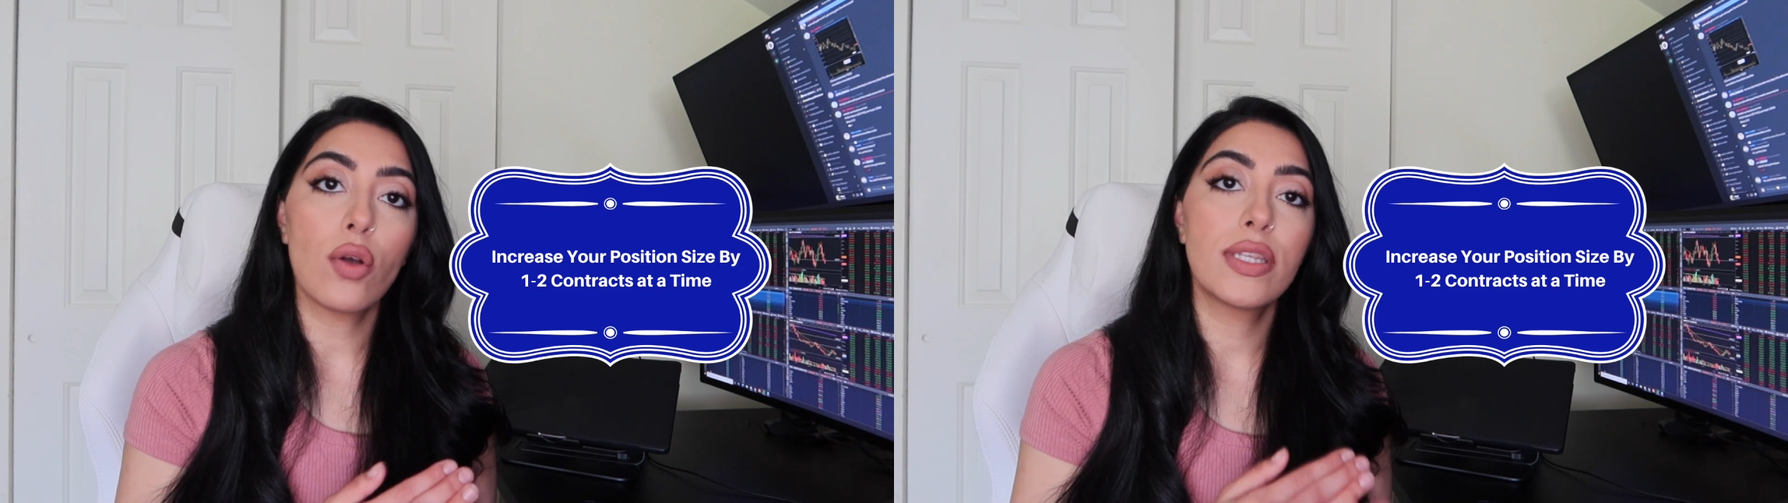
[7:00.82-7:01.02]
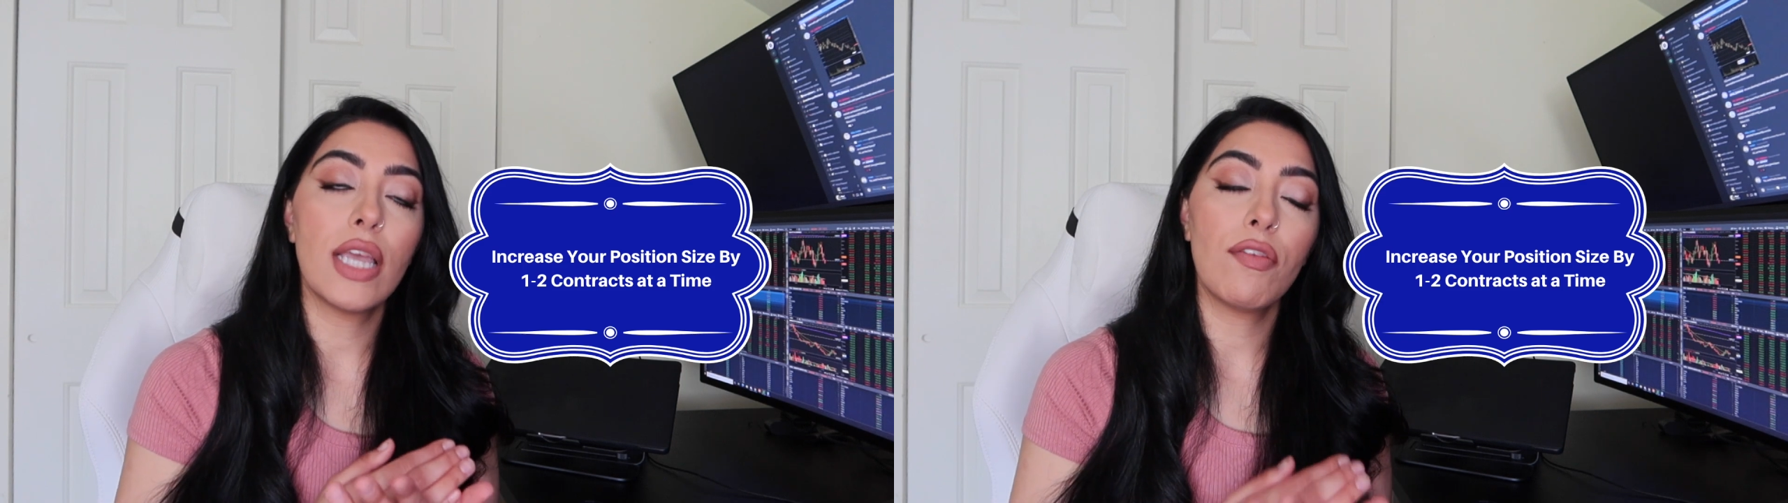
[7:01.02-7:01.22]

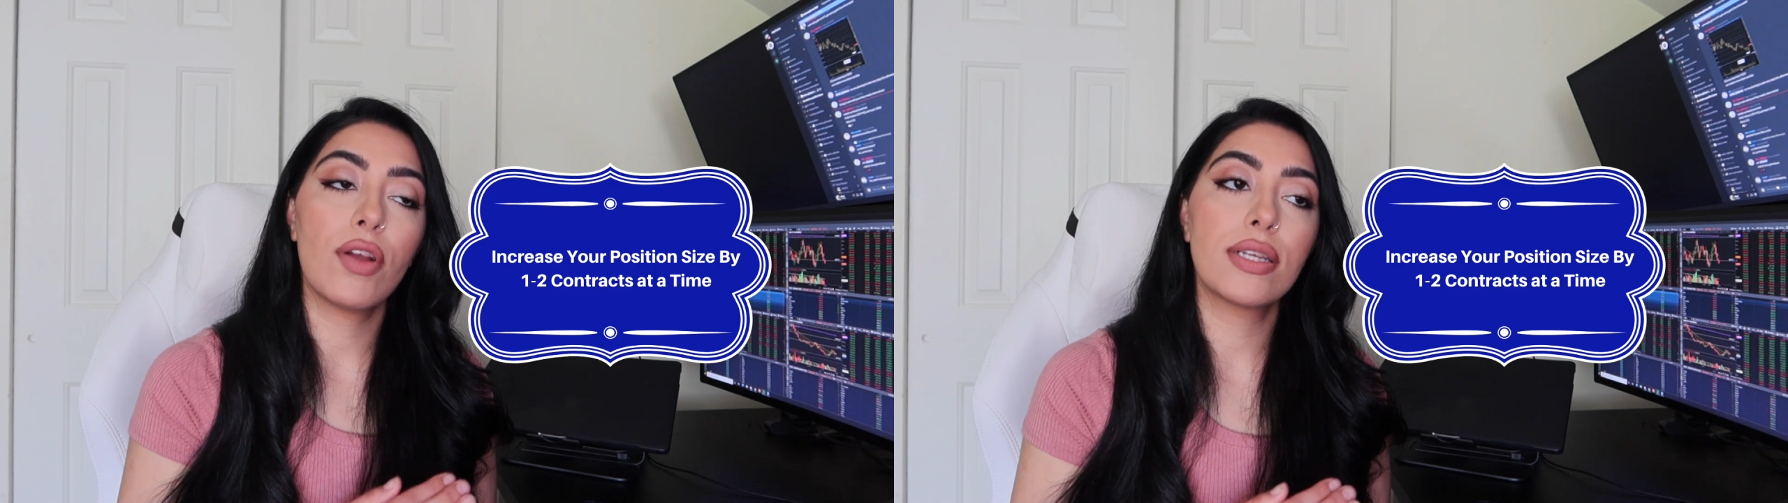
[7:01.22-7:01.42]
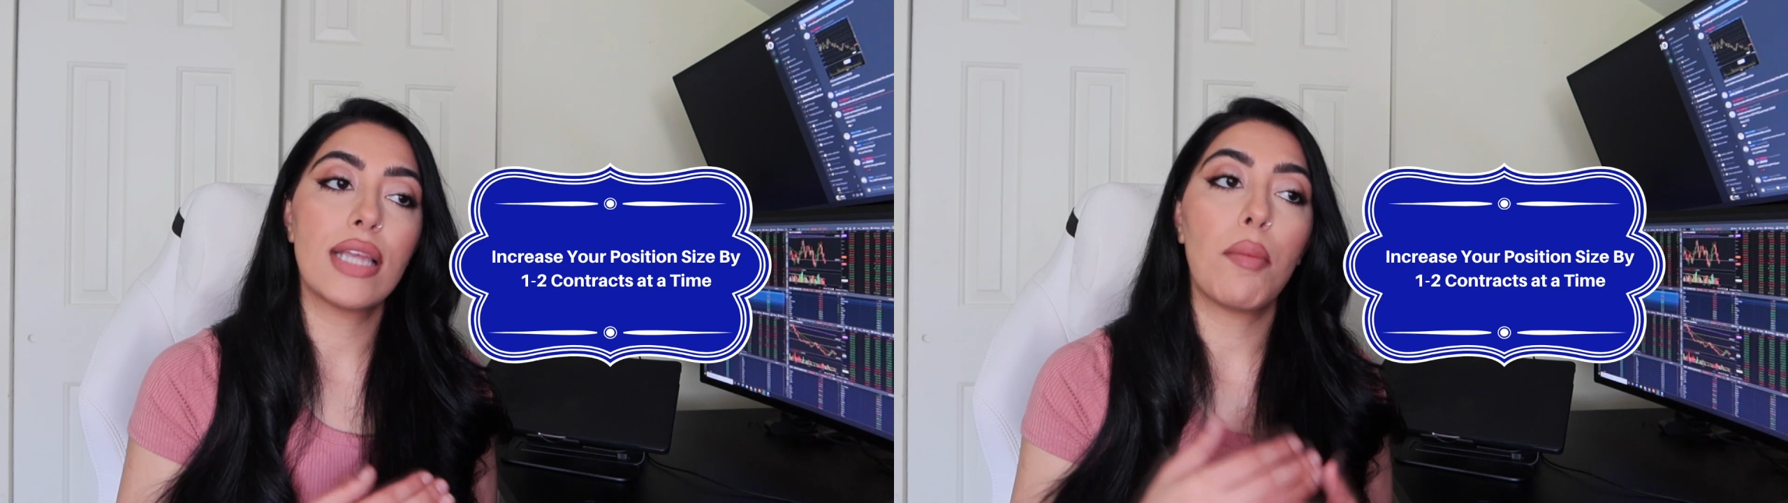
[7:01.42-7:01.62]
say for
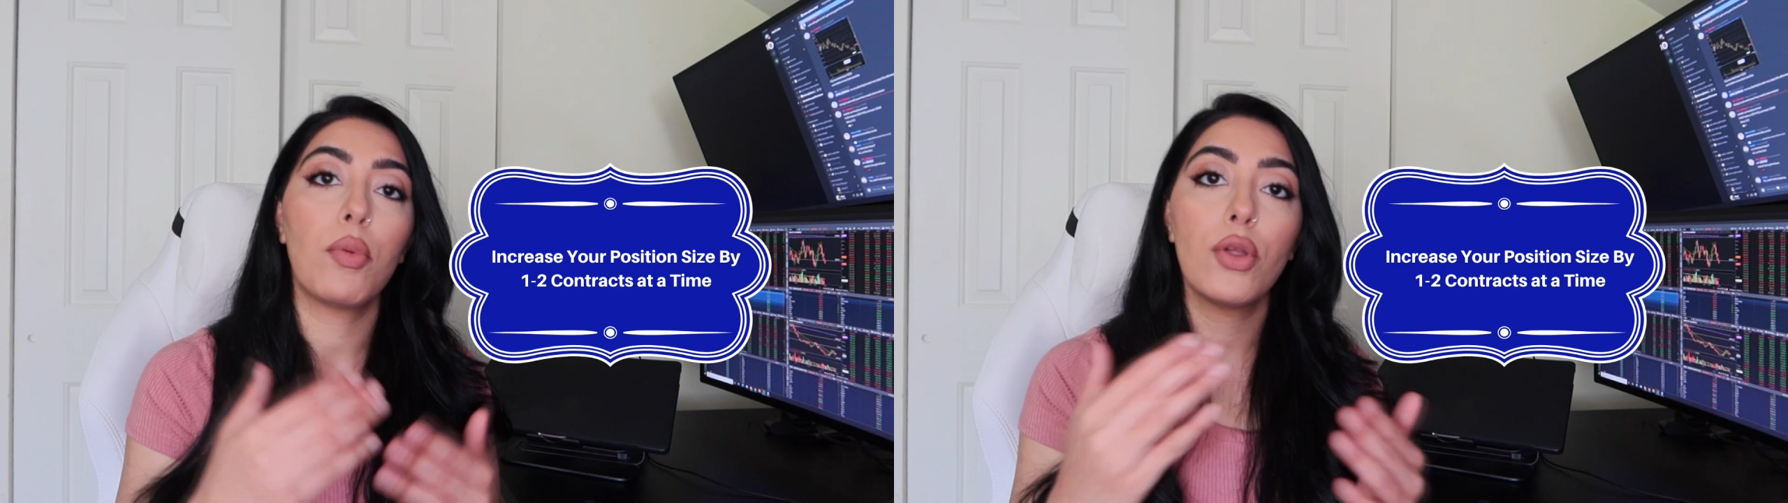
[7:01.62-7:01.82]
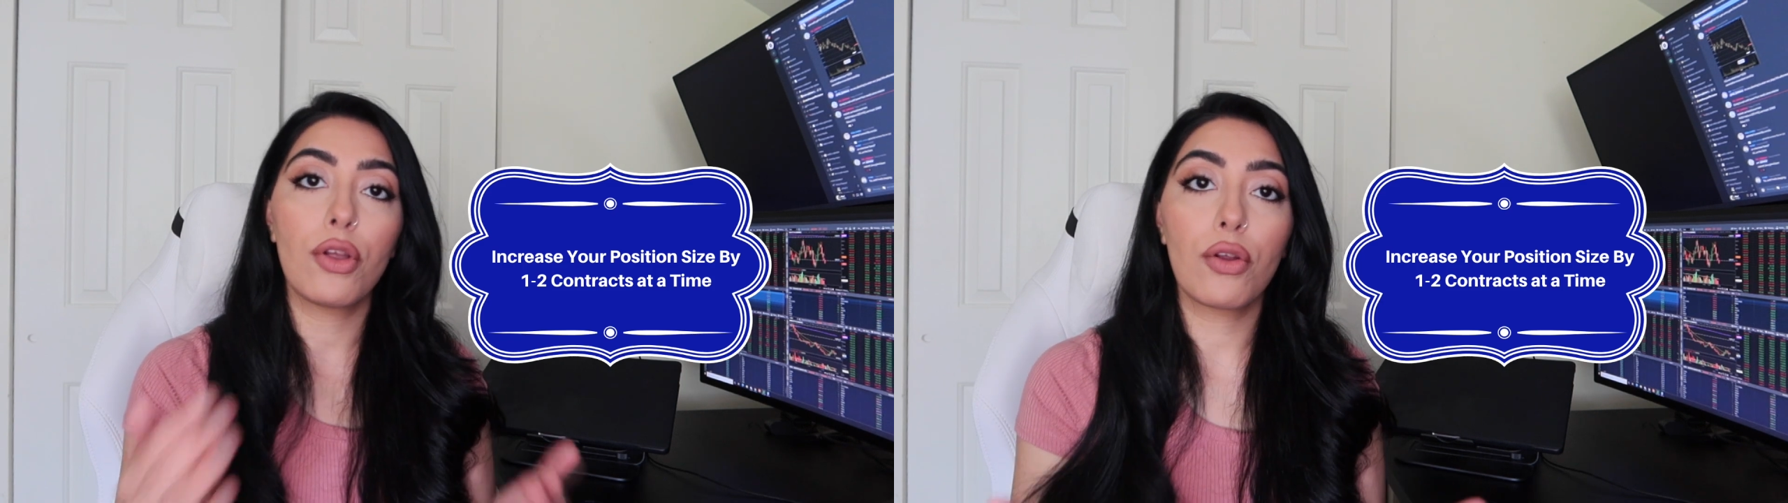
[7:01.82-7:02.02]

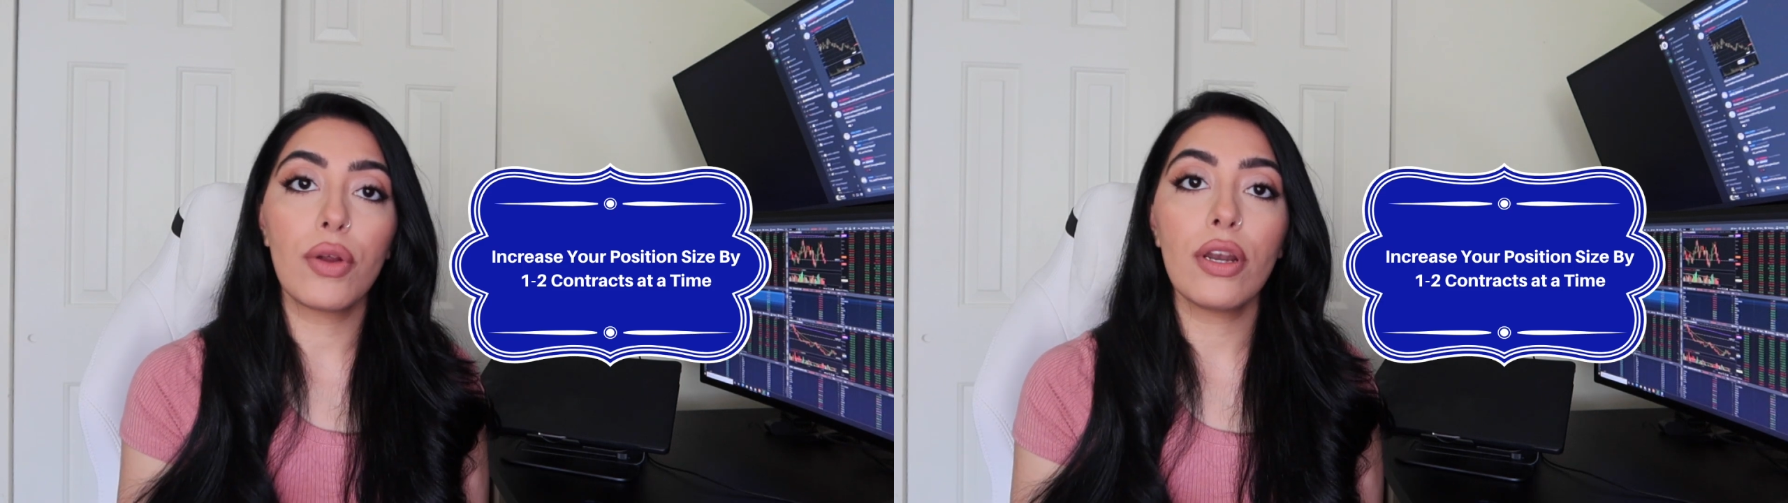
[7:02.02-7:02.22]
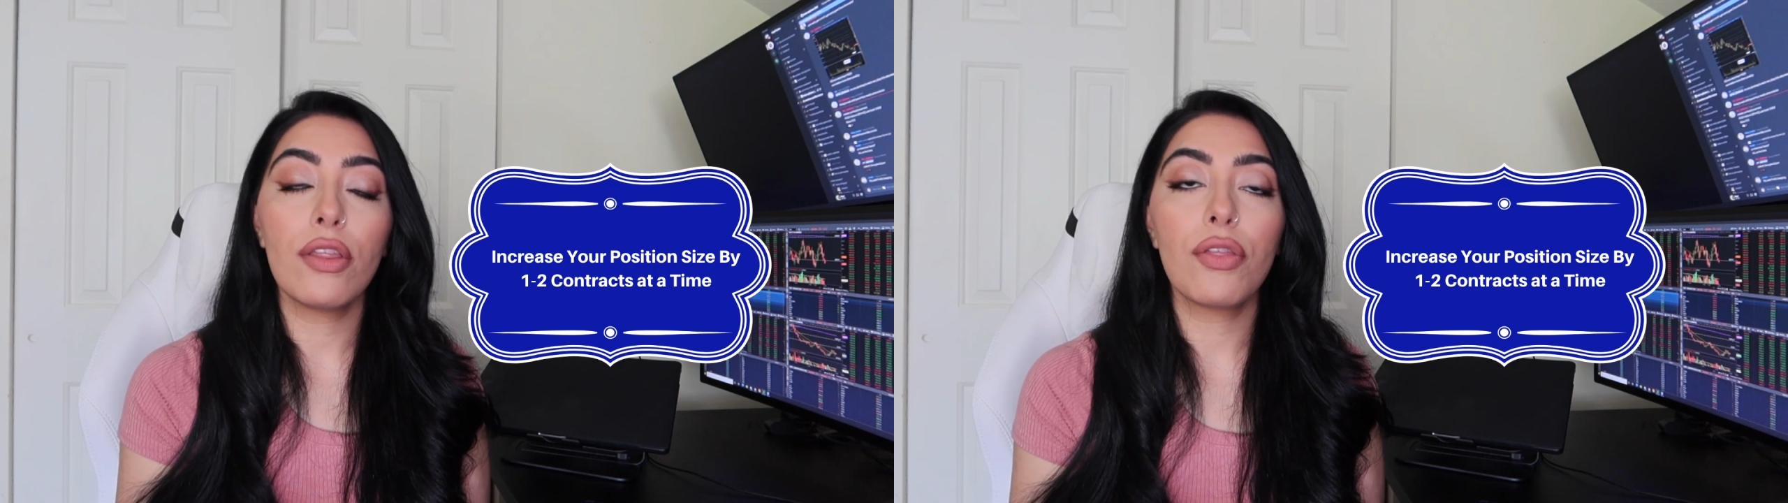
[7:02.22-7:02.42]
example, you're
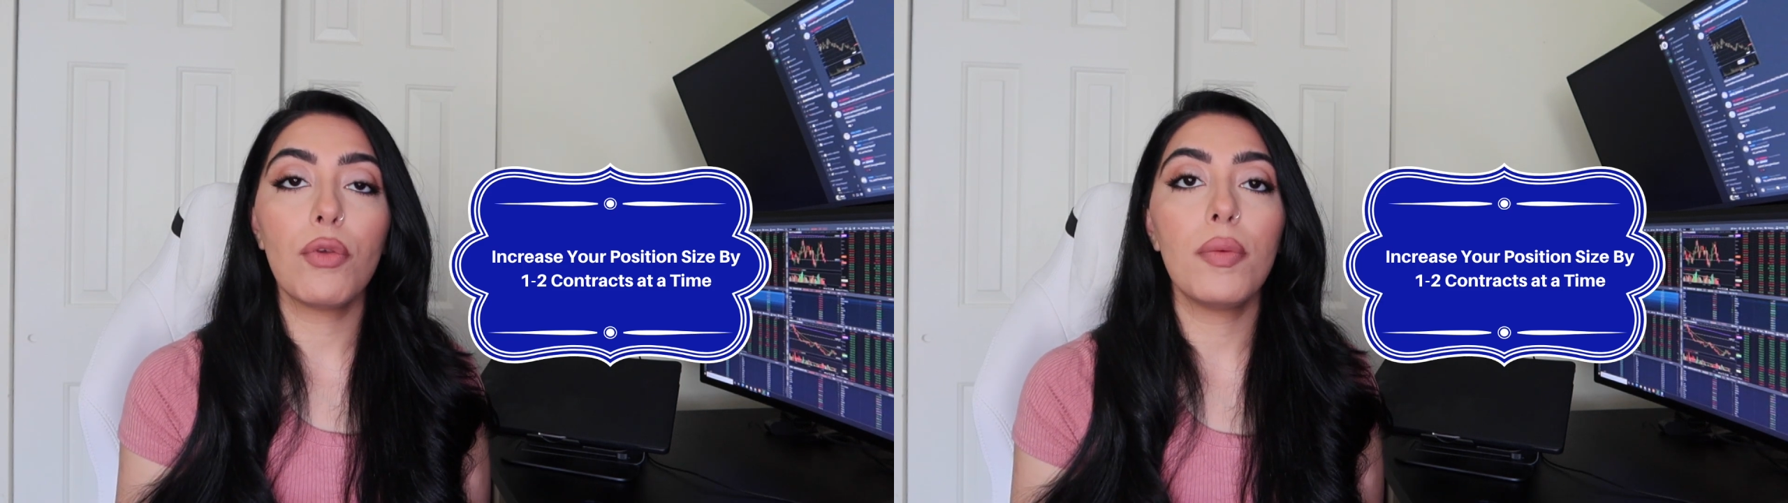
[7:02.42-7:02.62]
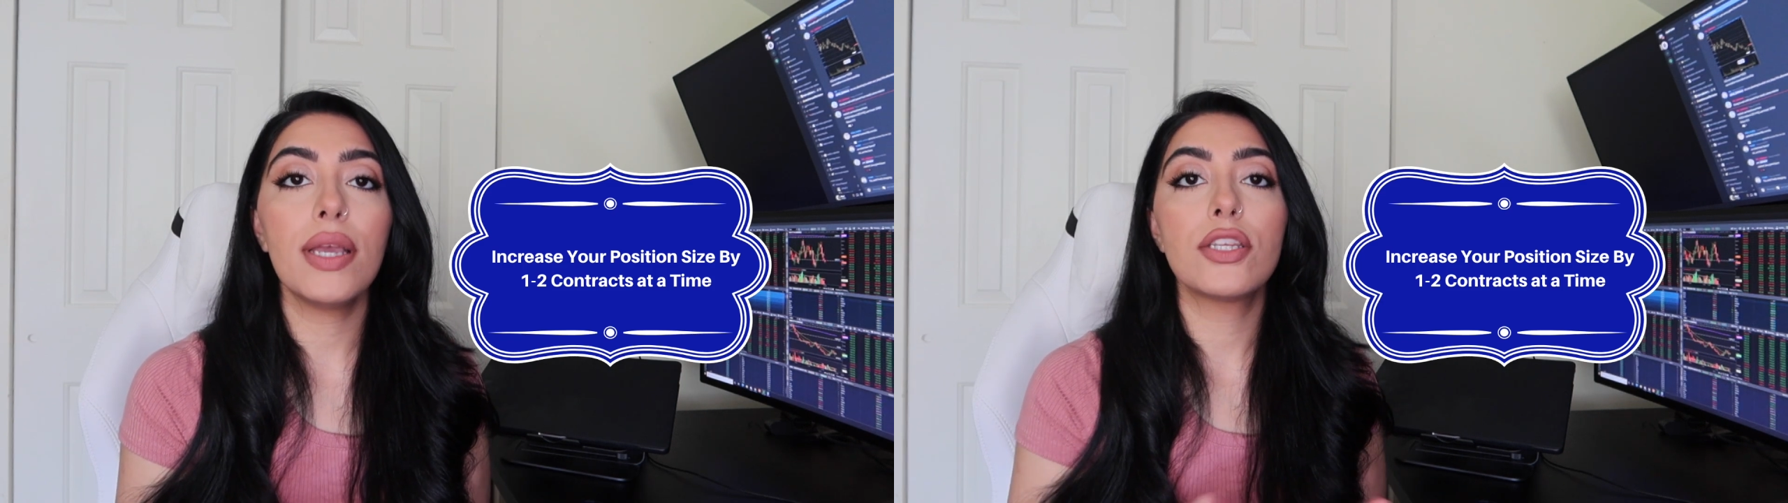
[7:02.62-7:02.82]
green on the
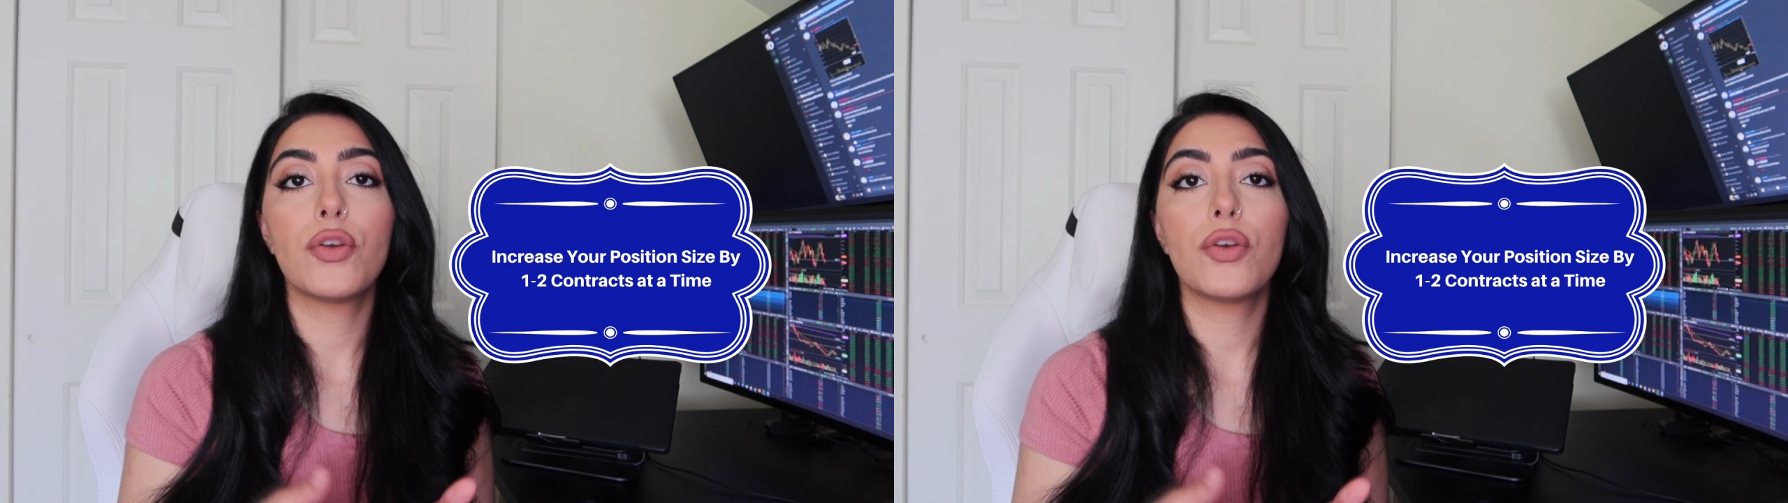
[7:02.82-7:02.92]
3 weeks,